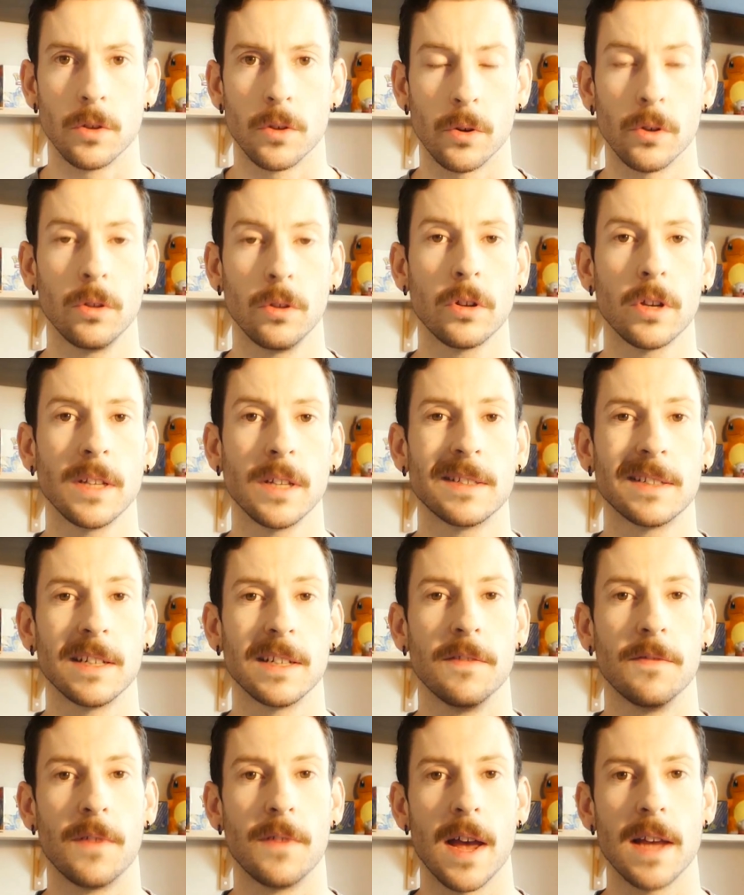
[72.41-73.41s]
So are you looking to
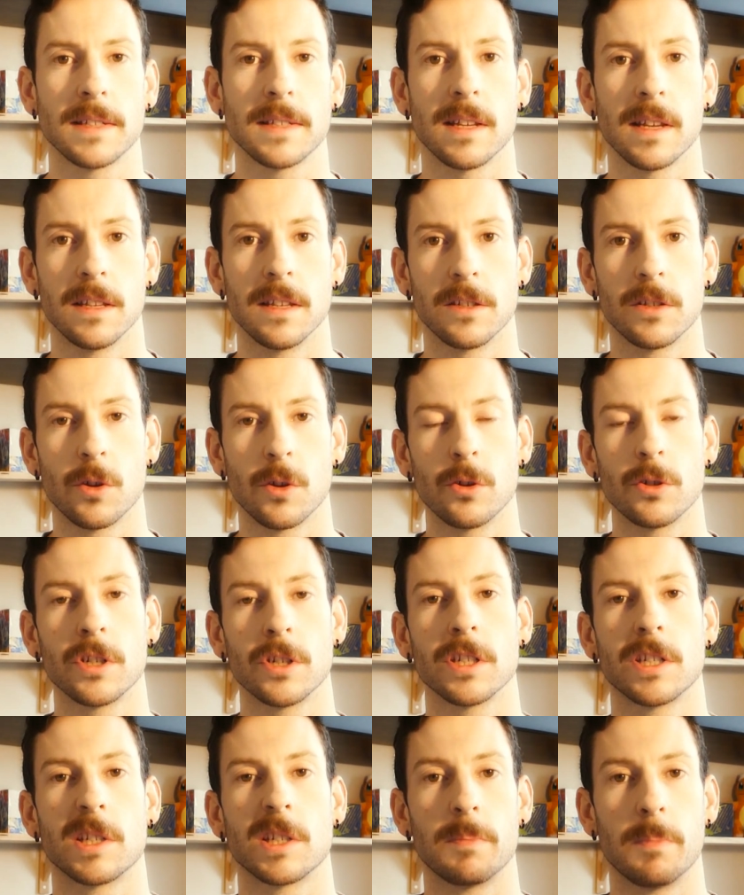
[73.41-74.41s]
invest in
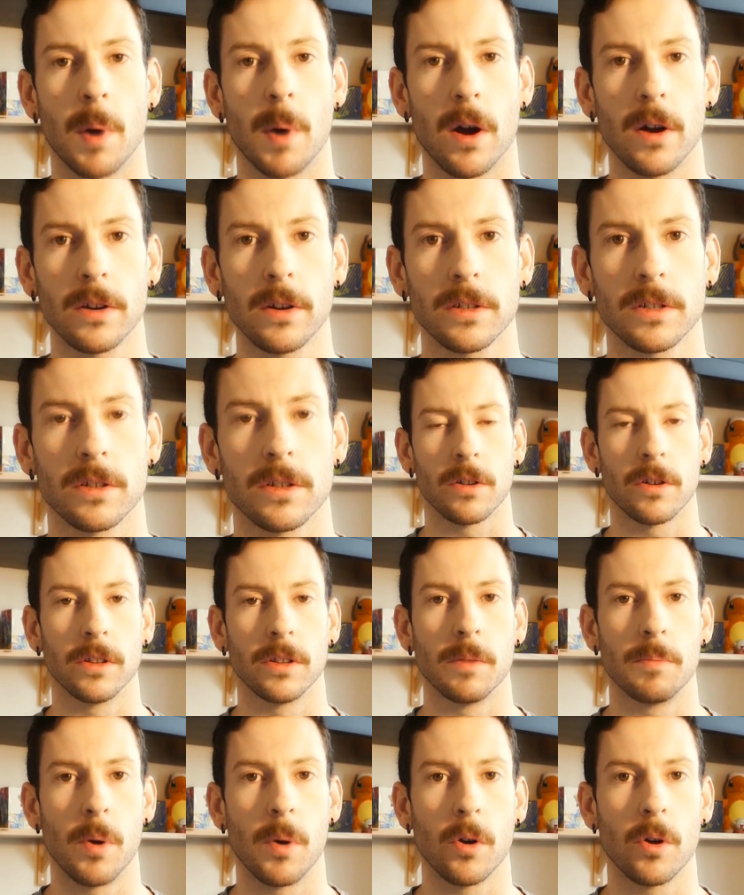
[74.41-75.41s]
Surging Sparks or
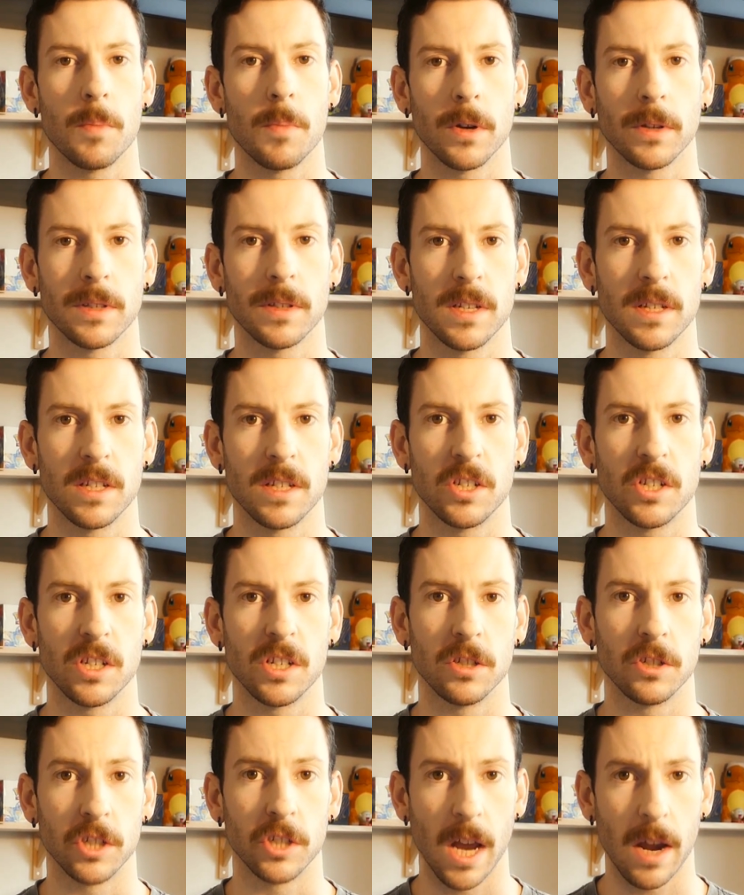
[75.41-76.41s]
in the Pokemon TCG
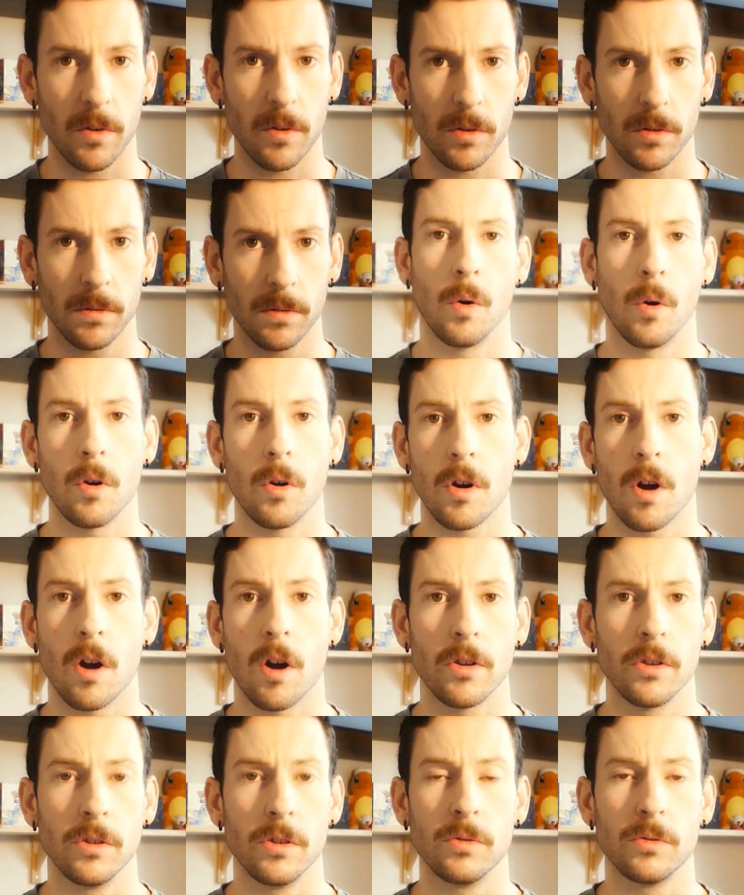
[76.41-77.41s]
in general? Or
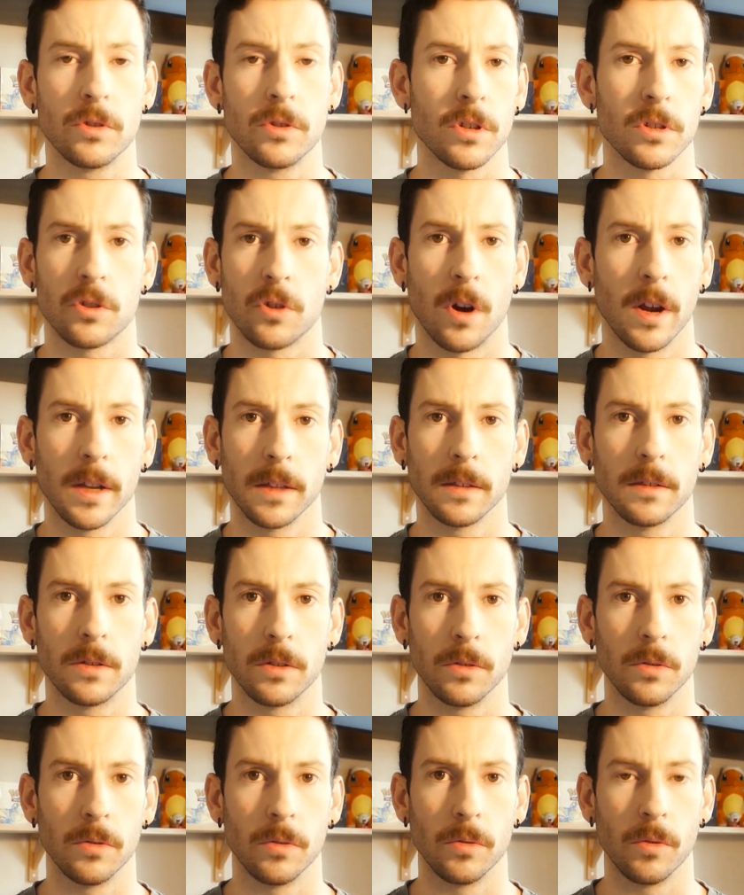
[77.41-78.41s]
are you just trying
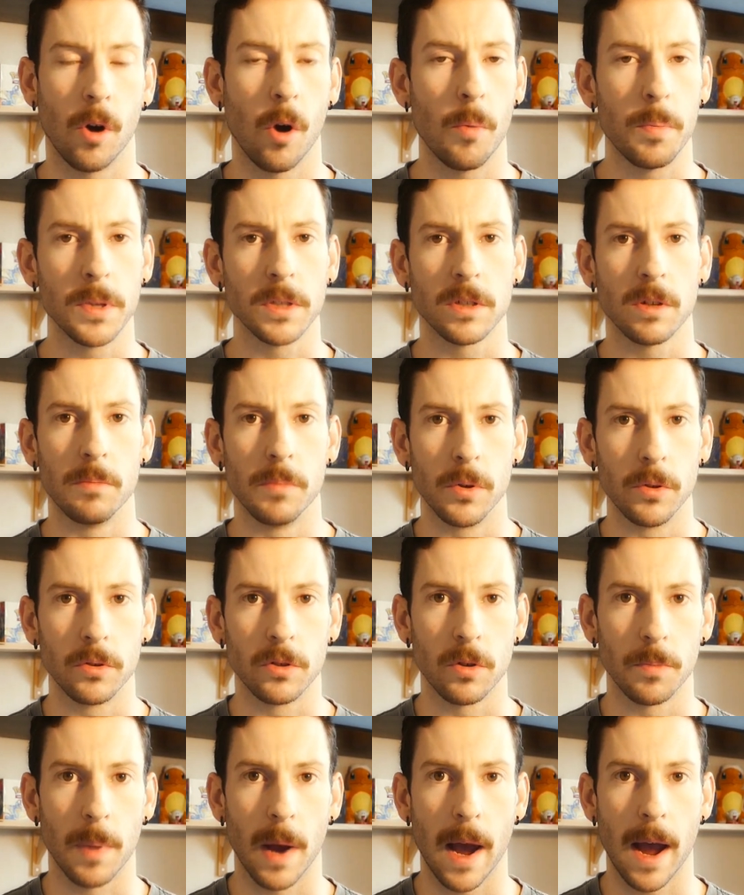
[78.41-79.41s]
to open some
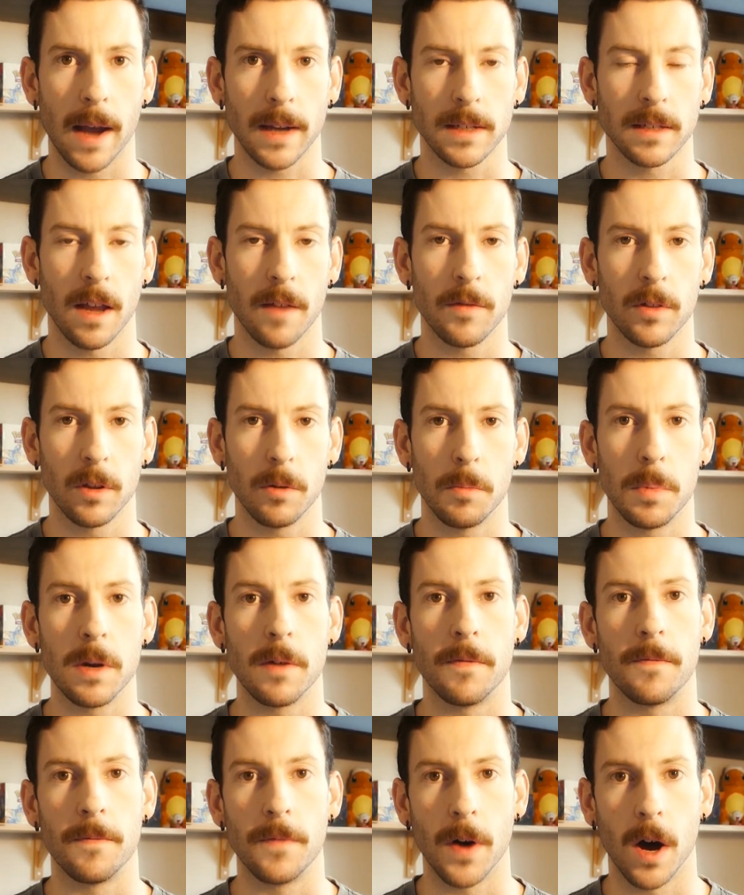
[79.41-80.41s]
booster packs to have a little bit
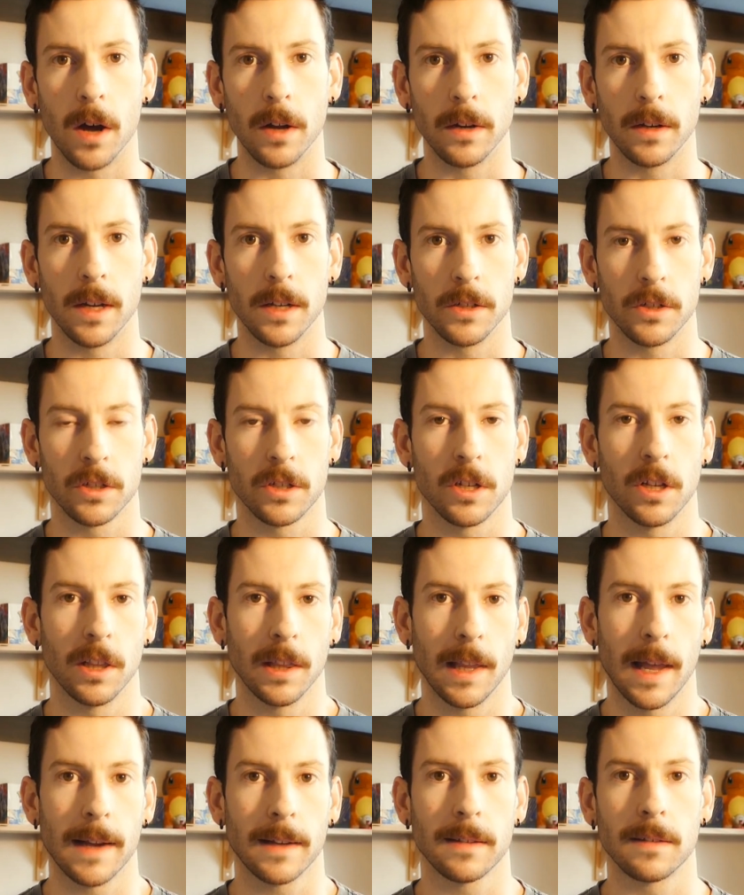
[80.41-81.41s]
of fun and just
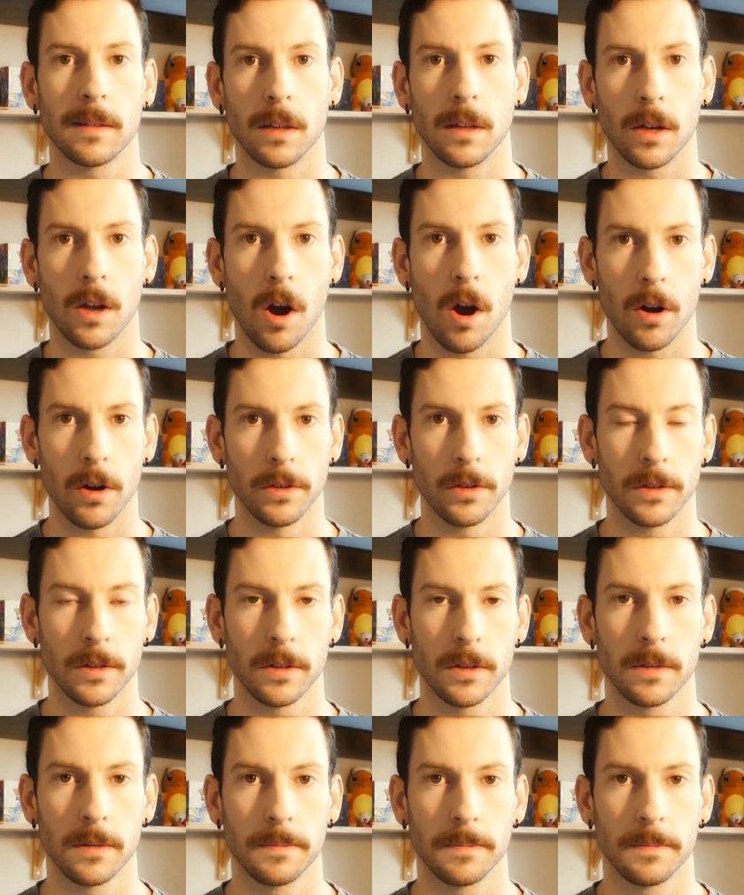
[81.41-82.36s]
collect the cards?